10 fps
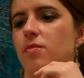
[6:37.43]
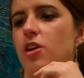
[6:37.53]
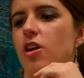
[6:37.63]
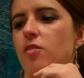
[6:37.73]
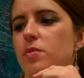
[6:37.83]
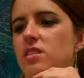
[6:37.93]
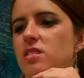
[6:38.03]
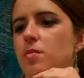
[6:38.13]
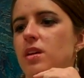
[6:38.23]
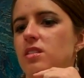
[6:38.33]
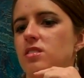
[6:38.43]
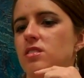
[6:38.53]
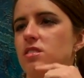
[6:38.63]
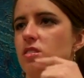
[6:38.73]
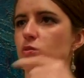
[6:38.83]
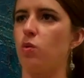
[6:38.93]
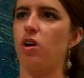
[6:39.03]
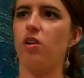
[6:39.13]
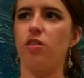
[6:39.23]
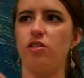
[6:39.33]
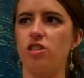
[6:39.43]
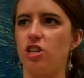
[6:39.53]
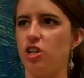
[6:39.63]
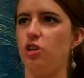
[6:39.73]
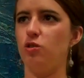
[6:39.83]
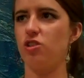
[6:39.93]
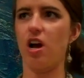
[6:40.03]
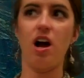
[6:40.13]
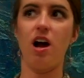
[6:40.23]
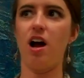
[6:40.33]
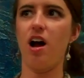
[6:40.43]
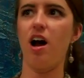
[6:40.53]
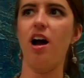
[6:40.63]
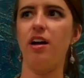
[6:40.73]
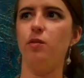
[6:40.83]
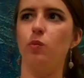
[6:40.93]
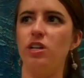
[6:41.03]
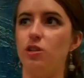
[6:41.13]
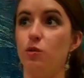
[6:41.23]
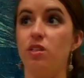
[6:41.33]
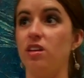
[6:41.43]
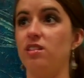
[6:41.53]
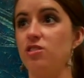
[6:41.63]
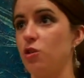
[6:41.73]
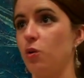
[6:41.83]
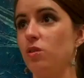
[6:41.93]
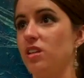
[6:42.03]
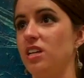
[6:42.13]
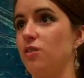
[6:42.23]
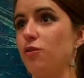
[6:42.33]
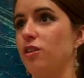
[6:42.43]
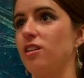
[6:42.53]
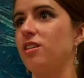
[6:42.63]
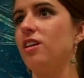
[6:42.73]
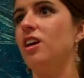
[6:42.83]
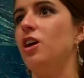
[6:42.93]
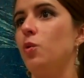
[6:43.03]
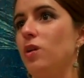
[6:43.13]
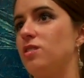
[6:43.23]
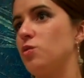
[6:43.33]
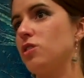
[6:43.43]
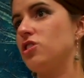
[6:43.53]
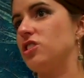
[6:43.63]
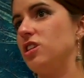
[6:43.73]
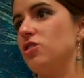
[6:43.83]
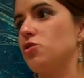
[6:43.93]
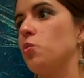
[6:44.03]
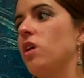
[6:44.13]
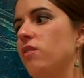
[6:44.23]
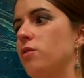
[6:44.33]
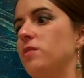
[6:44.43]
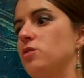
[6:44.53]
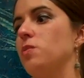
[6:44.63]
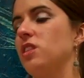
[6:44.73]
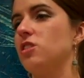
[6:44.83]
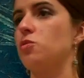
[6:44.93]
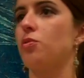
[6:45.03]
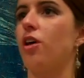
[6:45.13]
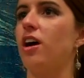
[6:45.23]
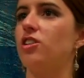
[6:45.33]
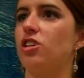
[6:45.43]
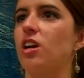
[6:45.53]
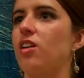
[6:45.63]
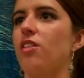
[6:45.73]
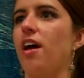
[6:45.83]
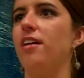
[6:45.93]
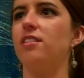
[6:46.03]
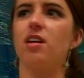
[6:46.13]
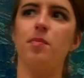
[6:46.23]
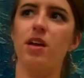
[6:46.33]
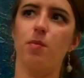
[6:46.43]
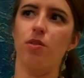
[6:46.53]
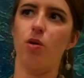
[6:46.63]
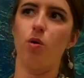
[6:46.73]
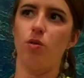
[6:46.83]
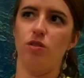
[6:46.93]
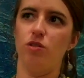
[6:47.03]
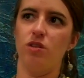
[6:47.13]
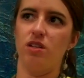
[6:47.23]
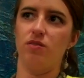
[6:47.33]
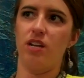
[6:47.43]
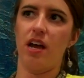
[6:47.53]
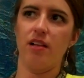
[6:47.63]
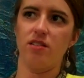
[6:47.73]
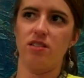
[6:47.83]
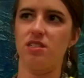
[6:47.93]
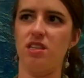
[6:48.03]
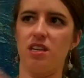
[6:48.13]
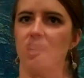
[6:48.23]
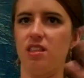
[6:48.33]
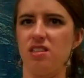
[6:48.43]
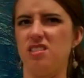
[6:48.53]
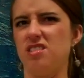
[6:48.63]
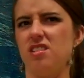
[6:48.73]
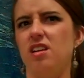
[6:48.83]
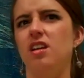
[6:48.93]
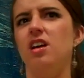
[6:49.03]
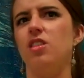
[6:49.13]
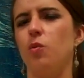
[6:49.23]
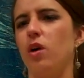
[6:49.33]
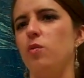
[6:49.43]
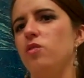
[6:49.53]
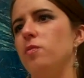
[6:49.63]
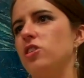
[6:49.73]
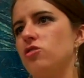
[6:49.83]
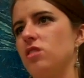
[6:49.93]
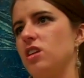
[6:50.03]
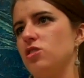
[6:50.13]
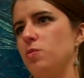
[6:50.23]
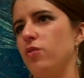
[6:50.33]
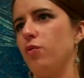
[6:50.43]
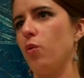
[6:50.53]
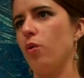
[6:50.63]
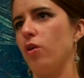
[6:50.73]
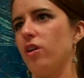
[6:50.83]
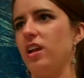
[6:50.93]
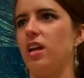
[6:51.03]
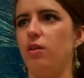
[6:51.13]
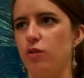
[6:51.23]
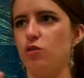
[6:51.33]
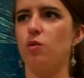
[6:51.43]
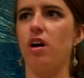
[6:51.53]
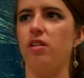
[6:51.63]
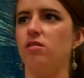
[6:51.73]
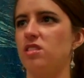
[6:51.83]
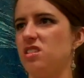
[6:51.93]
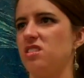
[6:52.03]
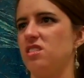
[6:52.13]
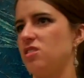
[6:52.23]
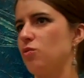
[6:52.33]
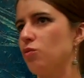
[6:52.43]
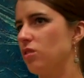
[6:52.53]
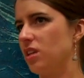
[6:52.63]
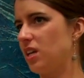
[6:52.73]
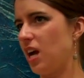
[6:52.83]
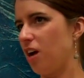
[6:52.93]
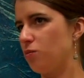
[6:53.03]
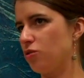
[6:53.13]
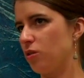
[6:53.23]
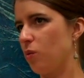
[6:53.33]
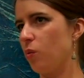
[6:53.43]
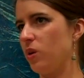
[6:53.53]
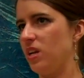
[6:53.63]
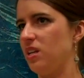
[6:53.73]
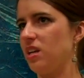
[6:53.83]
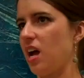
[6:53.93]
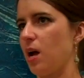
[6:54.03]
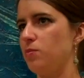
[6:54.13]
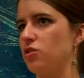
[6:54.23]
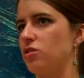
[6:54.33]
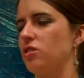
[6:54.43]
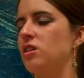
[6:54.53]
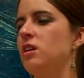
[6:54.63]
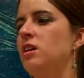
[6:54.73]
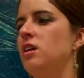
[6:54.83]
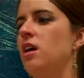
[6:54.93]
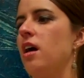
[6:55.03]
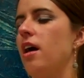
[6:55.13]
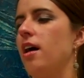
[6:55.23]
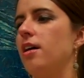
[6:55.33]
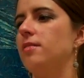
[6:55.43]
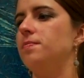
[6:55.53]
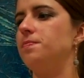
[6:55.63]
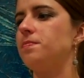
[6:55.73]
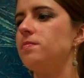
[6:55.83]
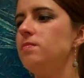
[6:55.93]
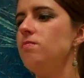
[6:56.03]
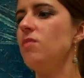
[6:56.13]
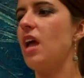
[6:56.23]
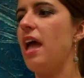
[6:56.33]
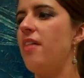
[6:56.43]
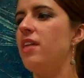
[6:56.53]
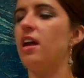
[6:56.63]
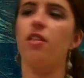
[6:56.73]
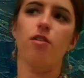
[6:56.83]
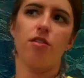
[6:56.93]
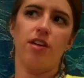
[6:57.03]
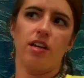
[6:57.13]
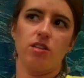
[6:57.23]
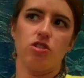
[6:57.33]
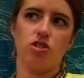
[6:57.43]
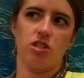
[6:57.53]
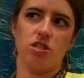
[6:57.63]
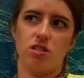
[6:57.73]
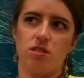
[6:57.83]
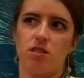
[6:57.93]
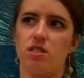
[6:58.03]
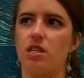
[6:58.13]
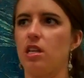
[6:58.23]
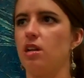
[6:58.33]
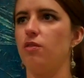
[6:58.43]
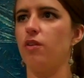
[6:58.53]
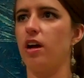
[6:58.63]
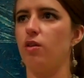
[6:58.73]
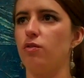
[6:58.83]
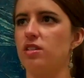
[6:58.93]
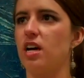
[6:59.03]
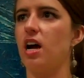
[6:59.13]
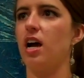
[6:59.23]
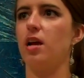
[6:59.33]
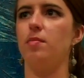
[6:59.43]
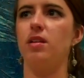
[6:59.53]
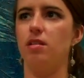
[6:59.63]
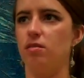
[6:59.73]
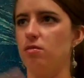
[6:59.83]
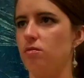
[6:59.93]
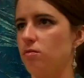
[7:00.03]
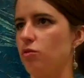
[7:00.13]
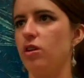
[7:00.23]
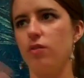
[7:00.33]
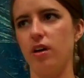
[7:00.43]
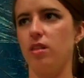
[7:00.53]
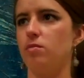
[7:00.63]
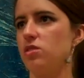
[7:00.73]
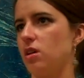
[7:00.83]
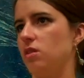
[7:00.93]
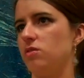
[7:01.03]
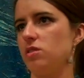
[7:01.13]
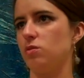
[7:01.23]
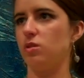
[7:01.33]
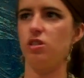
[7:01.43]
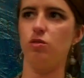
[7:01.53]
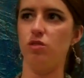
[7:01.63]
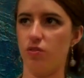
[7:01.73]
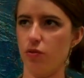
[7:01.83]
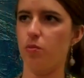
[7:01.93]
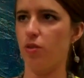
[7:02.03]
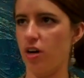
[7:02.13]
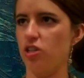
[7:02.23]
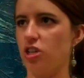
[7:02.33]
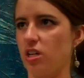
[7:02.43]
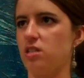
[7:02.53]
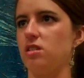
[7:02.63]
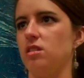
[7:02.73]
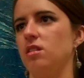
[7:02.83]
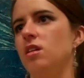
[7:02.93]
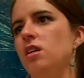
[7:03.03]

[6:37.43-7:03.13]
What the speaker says: there have been some instances where there's a huge aha and we do things totally different. We switch gears. One of them has been this project that coming up with a whole unit of analysis, thinking this is the way we've measured things before and individual utterances isn't really capturing what we need to capture. And then other things just solidify over time and reify themselves as we do different projects and